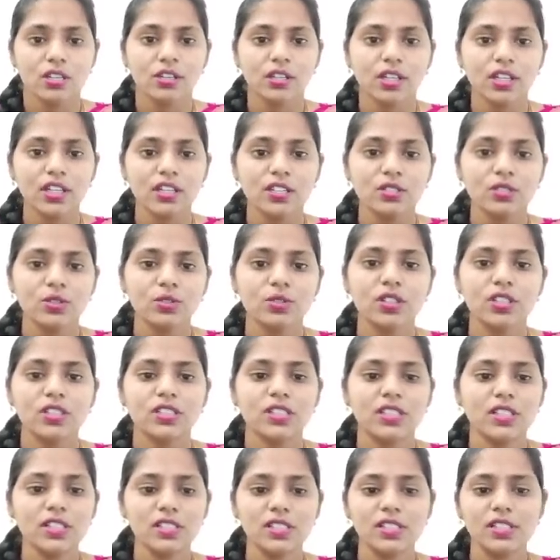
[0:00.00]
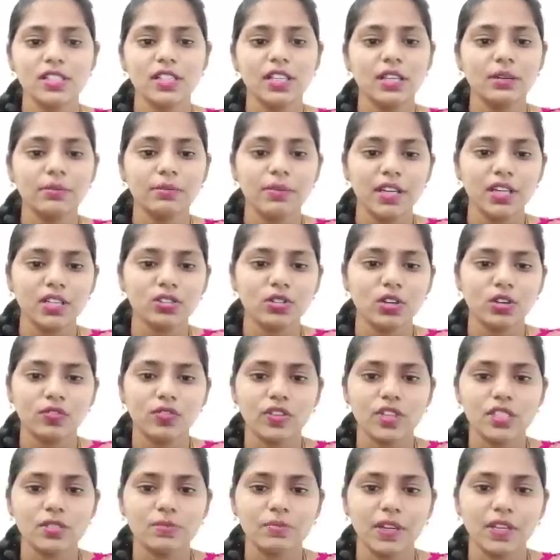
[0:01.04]
Okay, so this is the image
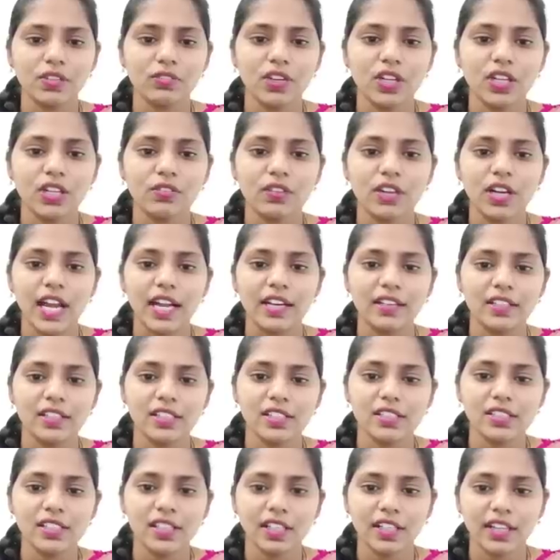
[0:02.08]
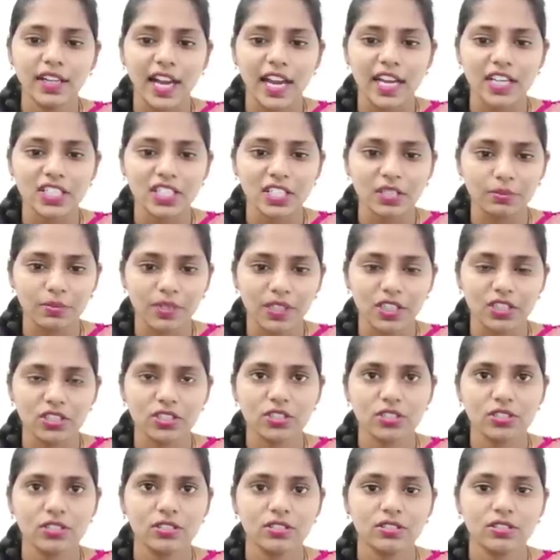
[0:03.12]
of this MiG-21 and this is the crash
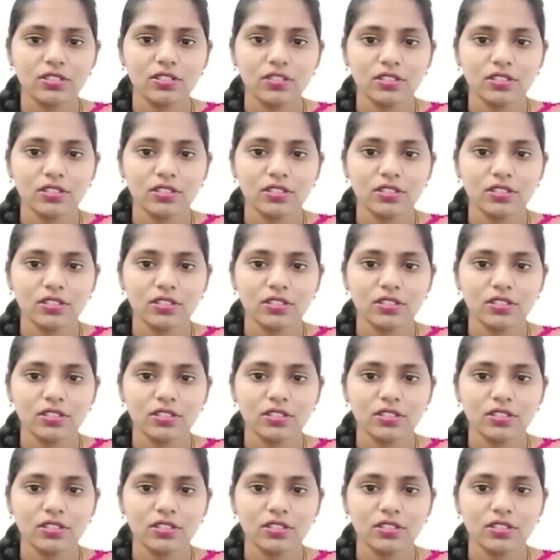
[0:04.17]
image.